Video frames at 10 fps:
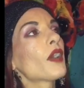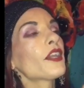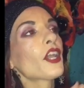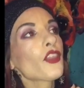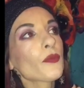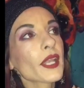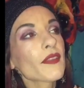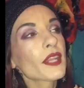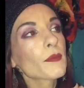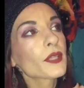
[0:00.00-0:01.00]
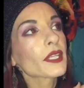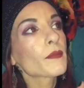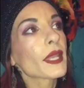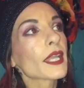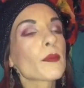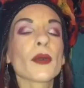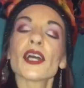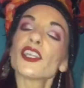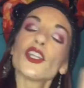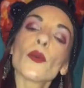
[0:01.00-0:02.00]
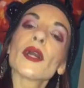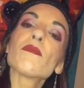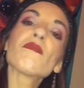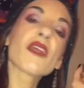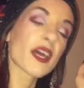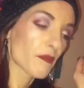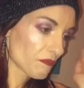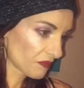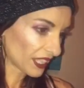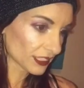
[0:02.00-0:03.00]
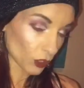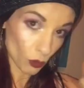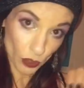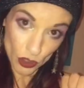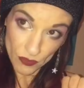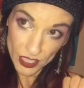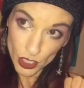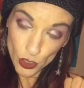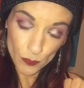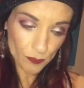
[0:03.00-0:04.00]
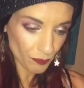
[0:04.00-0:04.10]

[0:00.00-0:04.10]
Another rant that I'm gonna make, but you know what? That's a whole nother video.